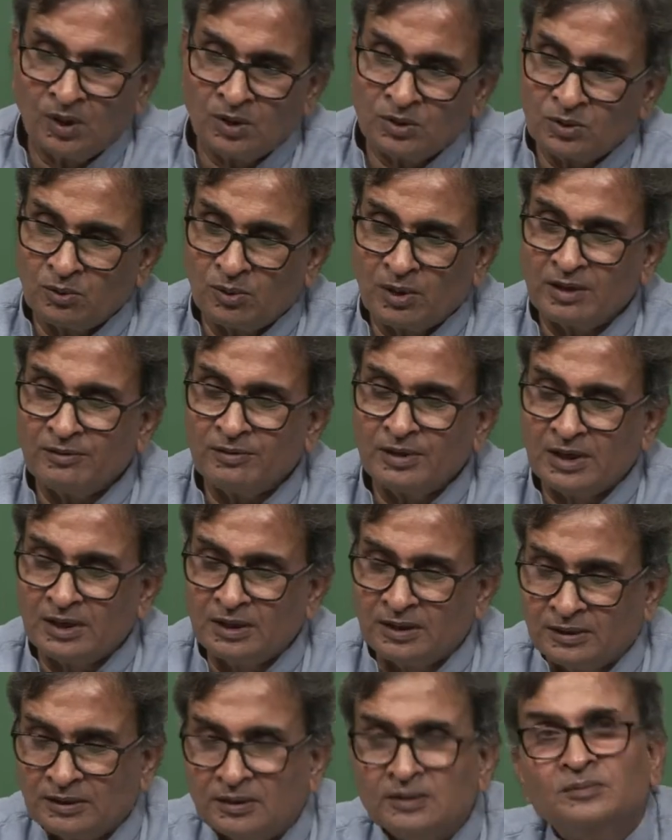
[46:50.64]
So, what have we
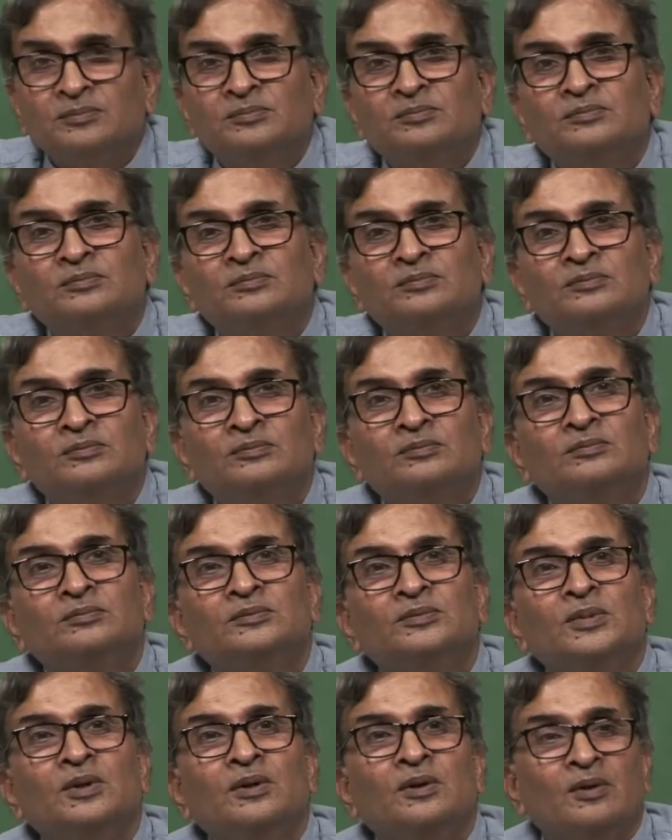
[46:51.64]
learned?
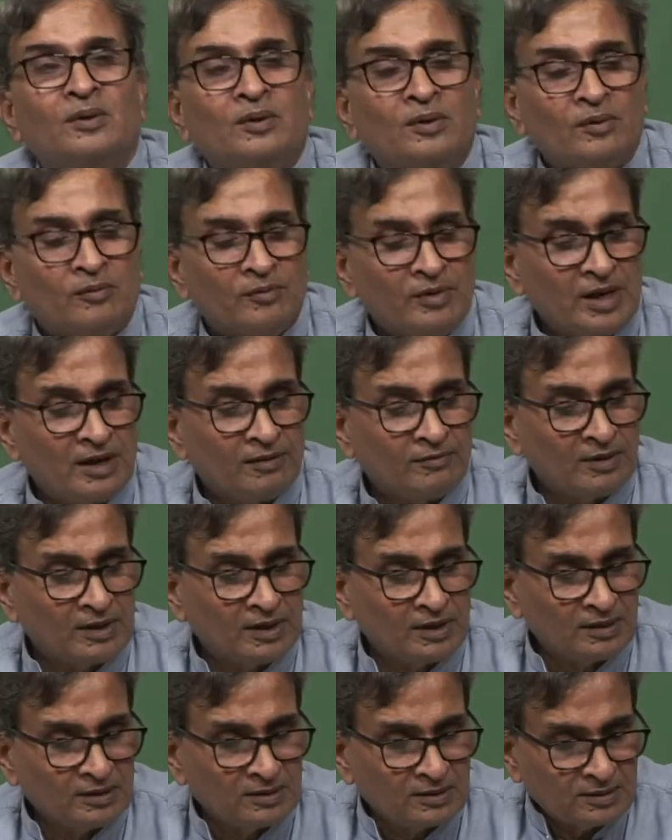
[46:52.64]
We have
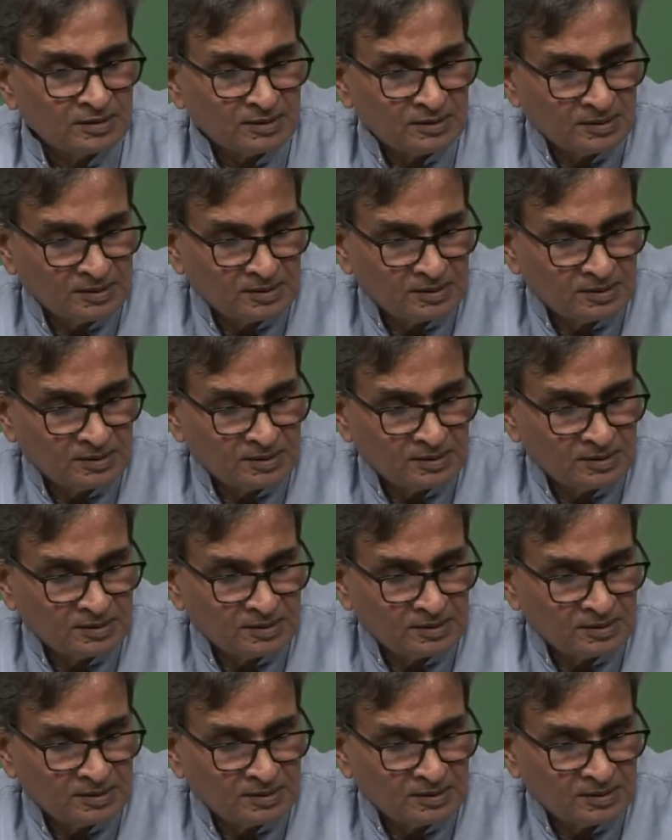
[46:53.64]
learned